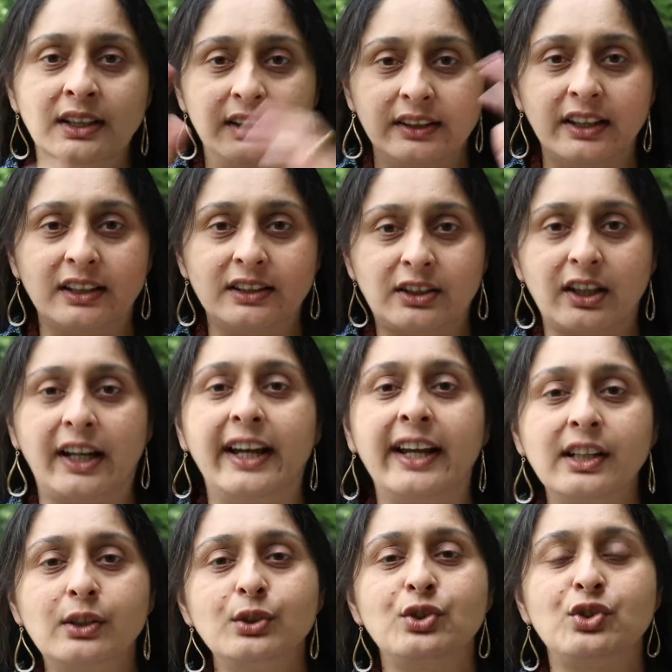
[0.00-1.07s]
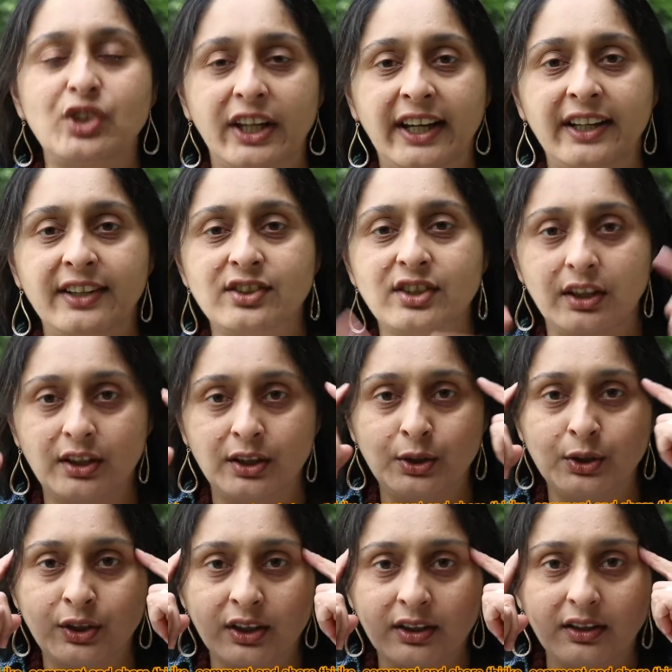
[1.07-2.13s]
They are trying to change
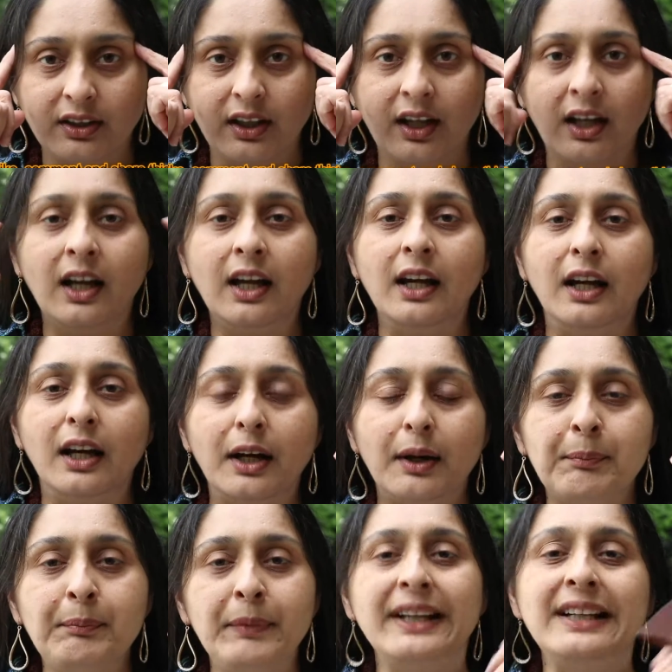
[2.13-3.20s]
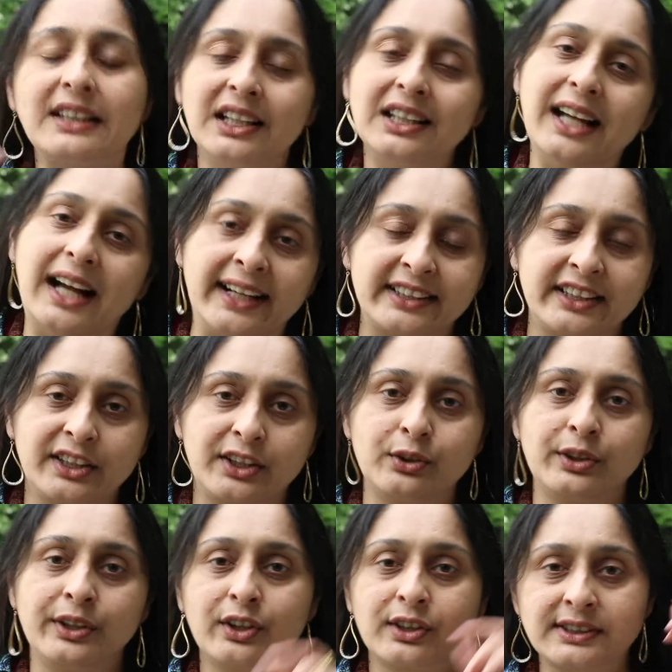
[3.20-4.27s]
your mental
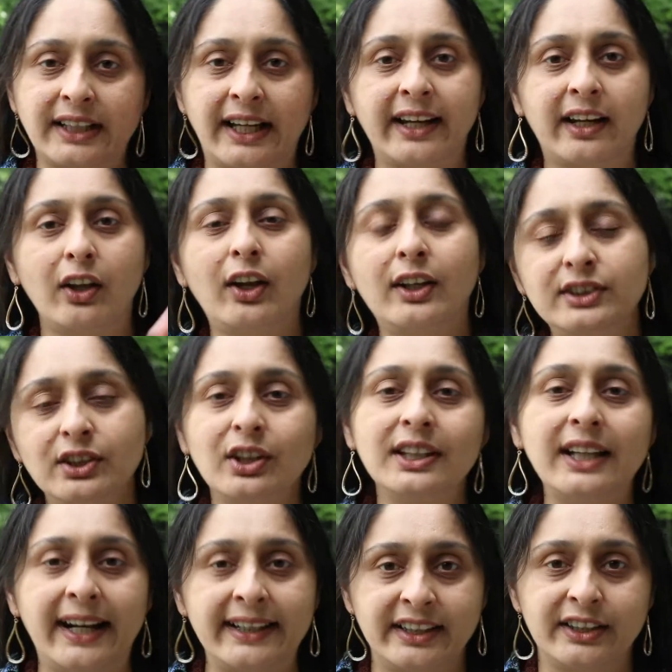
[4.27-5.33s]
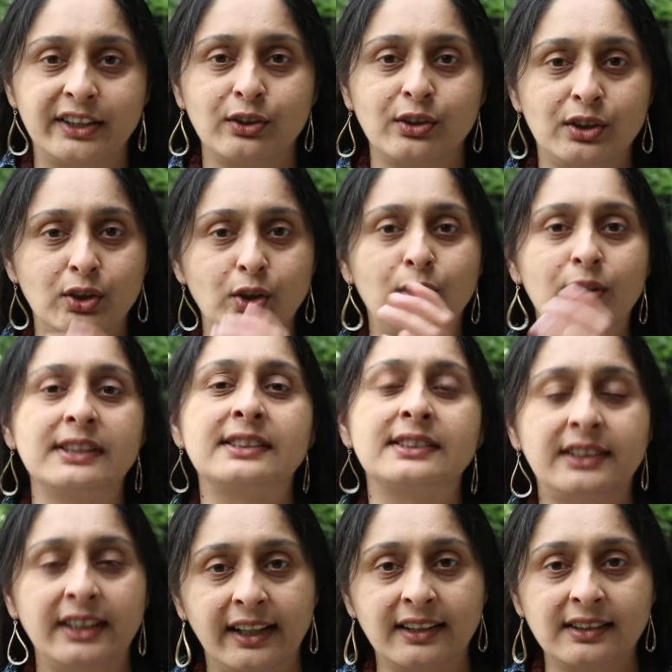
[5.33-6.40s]
attitude, your psychological attitude towards
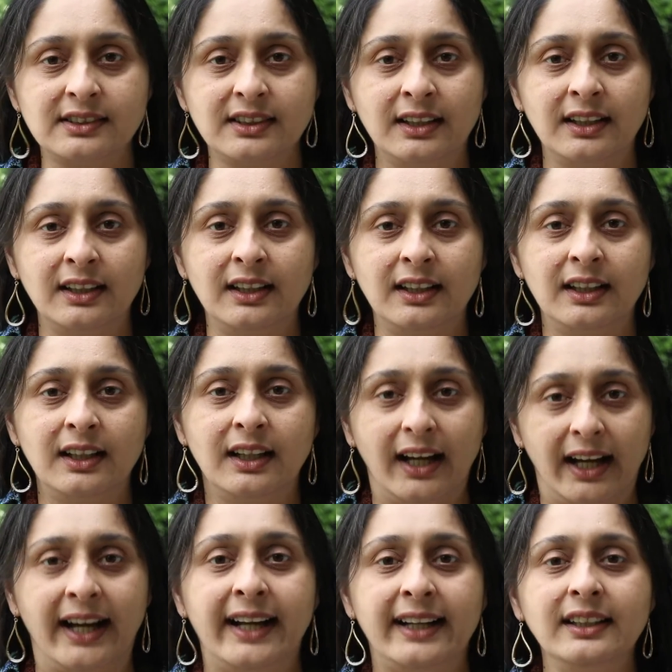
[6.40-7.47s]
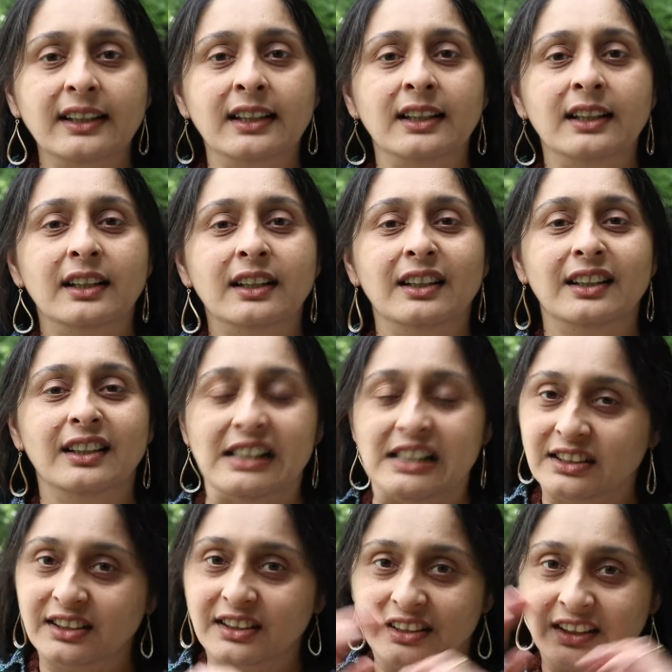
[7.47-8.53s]
things, and
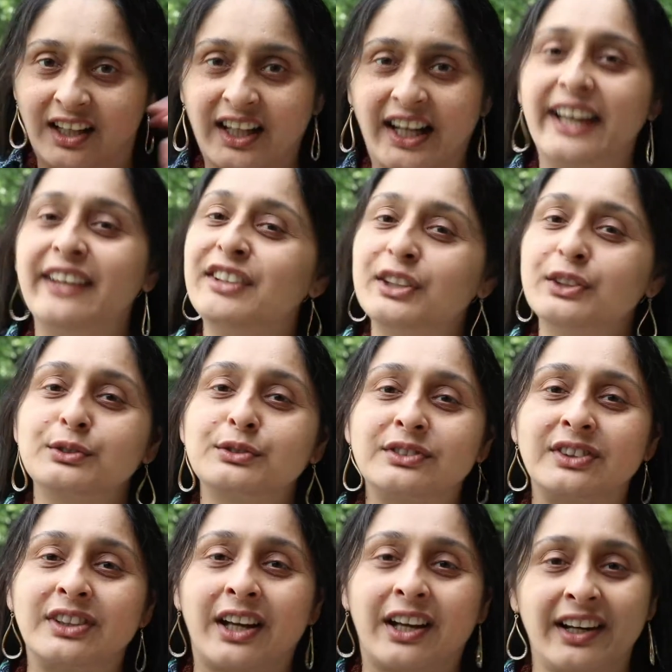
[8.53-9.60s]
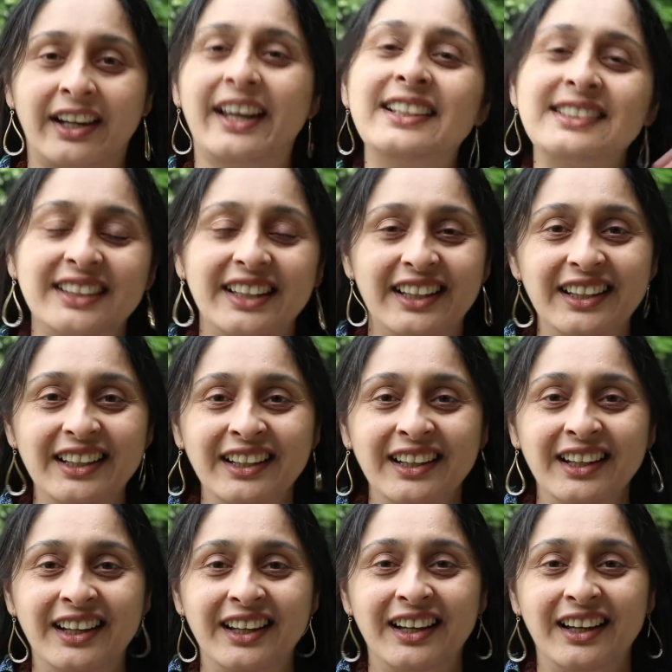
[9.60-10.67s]
drive you crazy
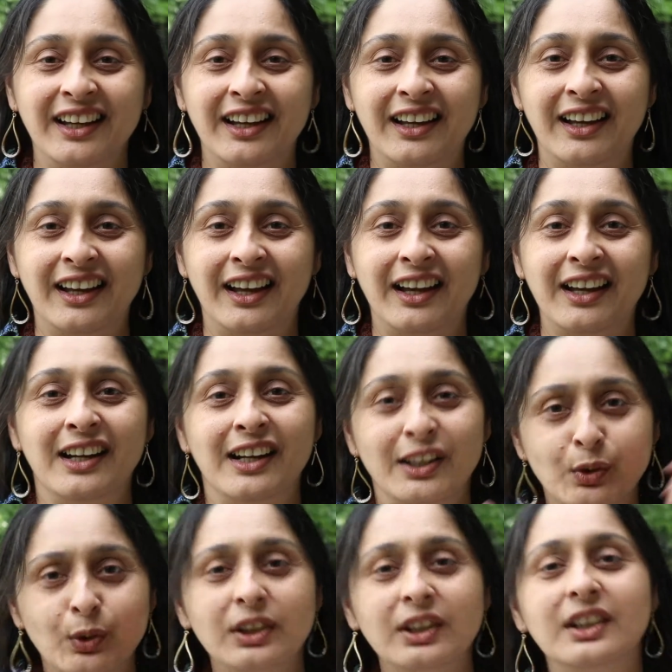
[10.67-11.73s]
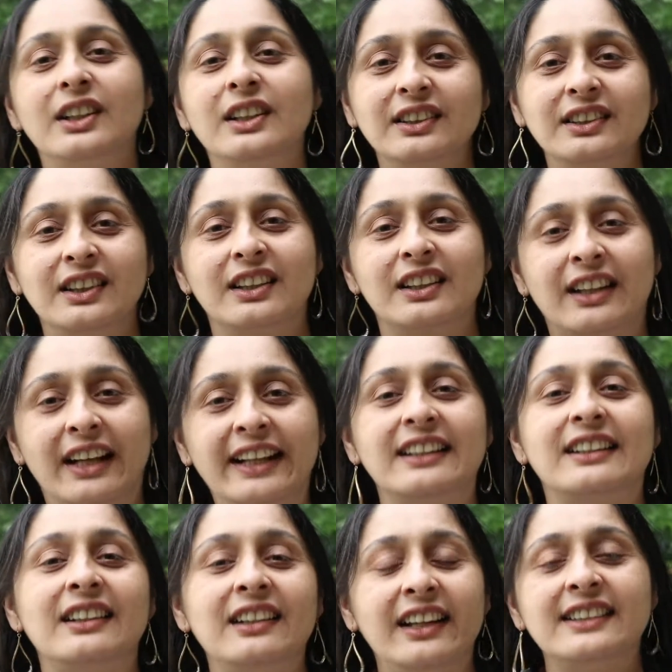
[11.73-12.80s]
to learn the right
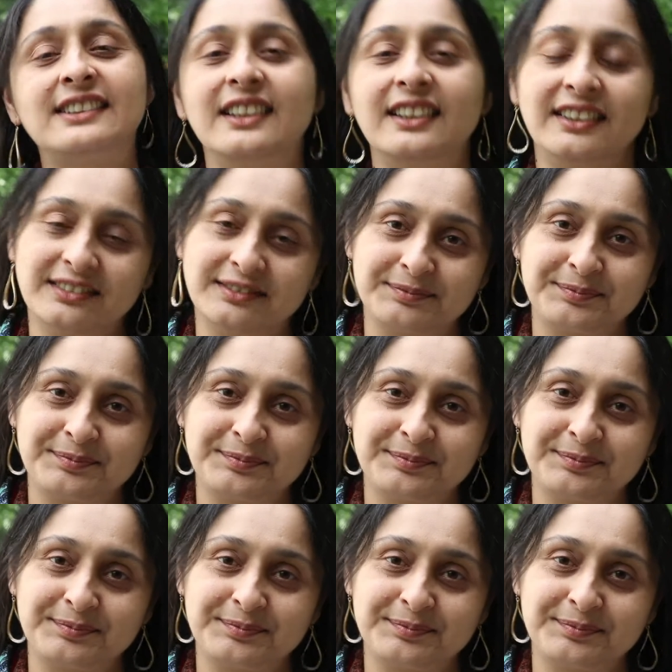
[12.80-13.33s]
lesson.